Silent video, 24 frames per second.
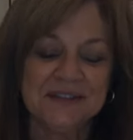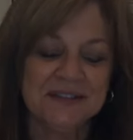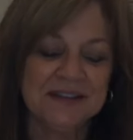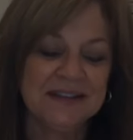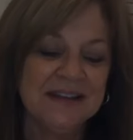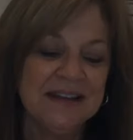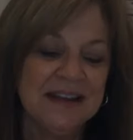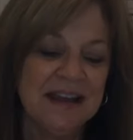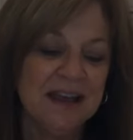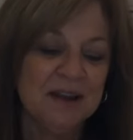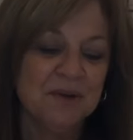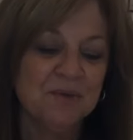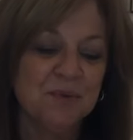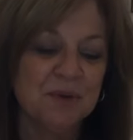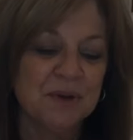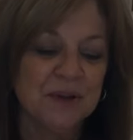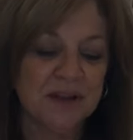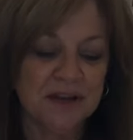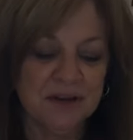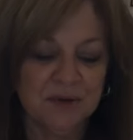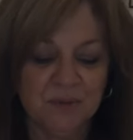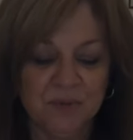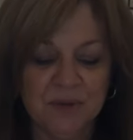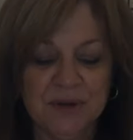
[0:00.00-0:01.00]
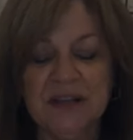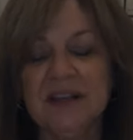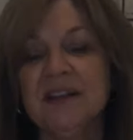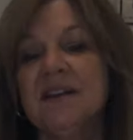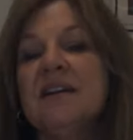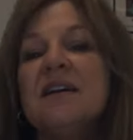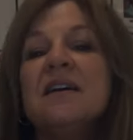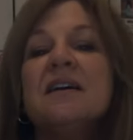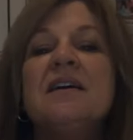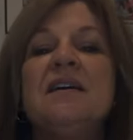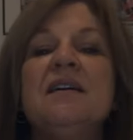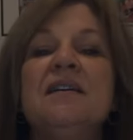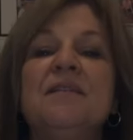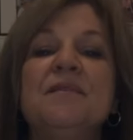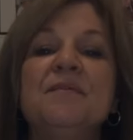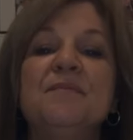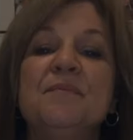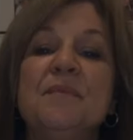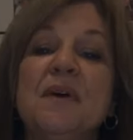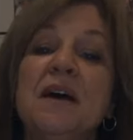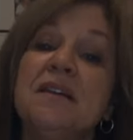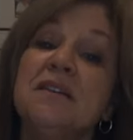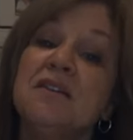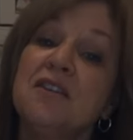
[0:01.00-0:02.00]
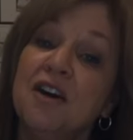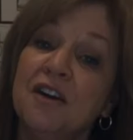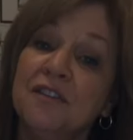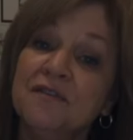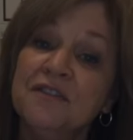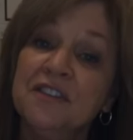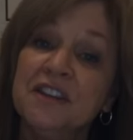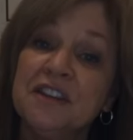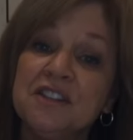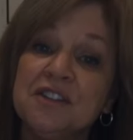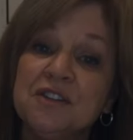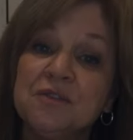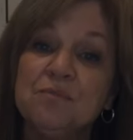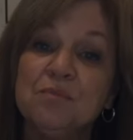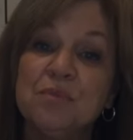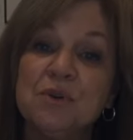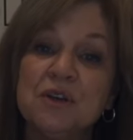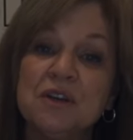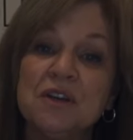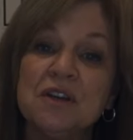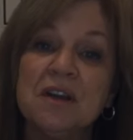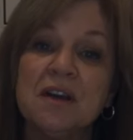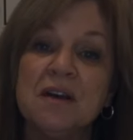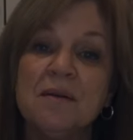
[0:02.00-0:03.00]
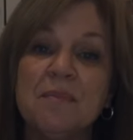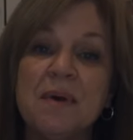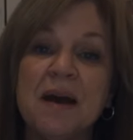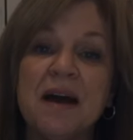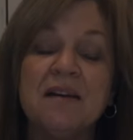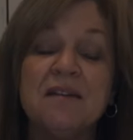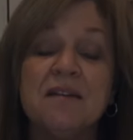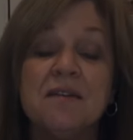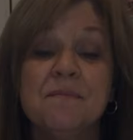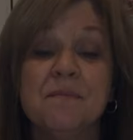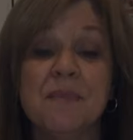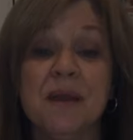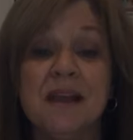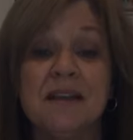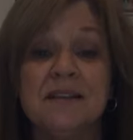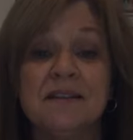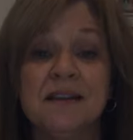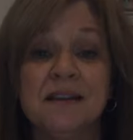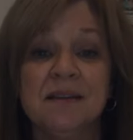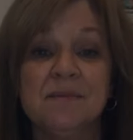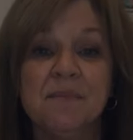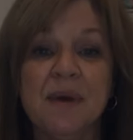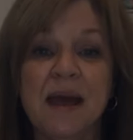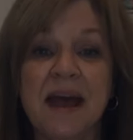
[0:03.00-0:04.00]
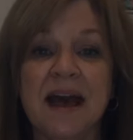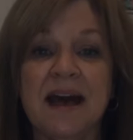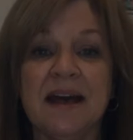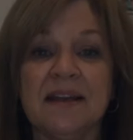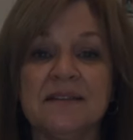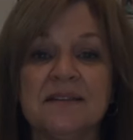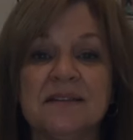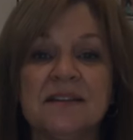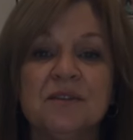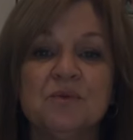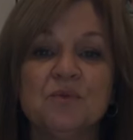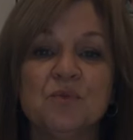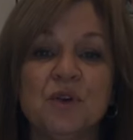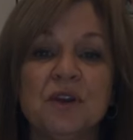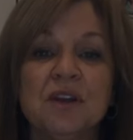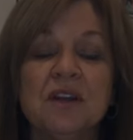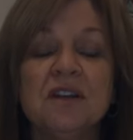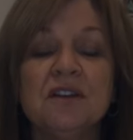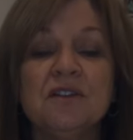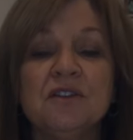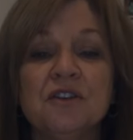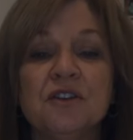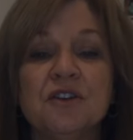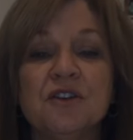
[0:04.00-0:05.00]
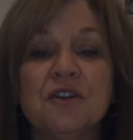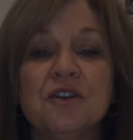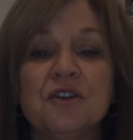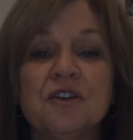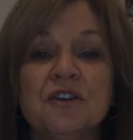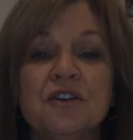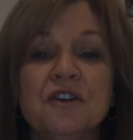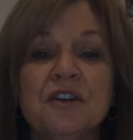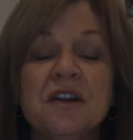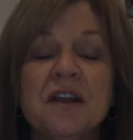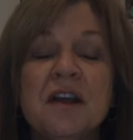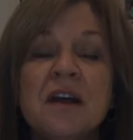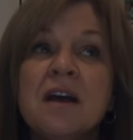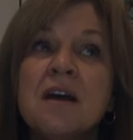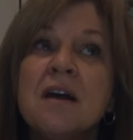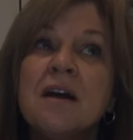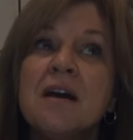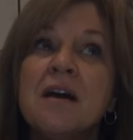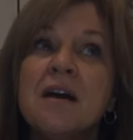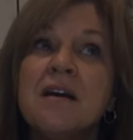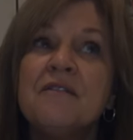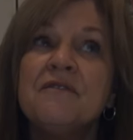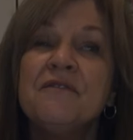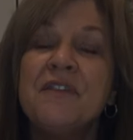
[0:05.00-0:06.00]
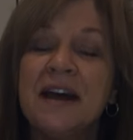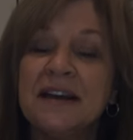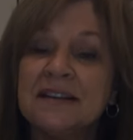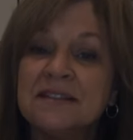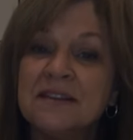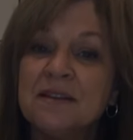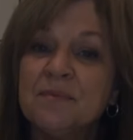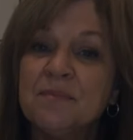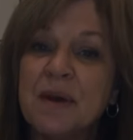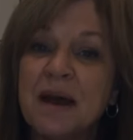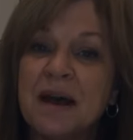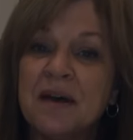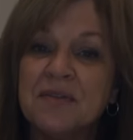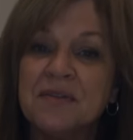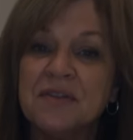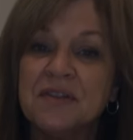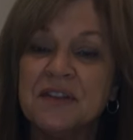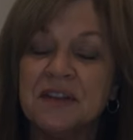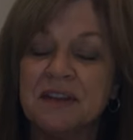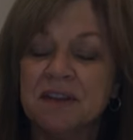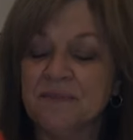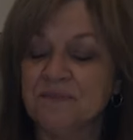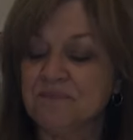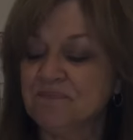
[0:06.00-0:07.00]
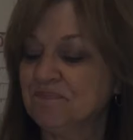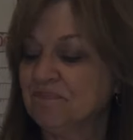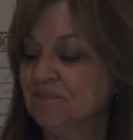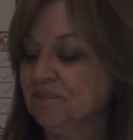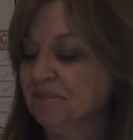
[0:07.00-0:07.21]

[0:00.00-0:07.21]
Today we're going to read a nonfiction book about amazing bats, and we're going to learn facts about them.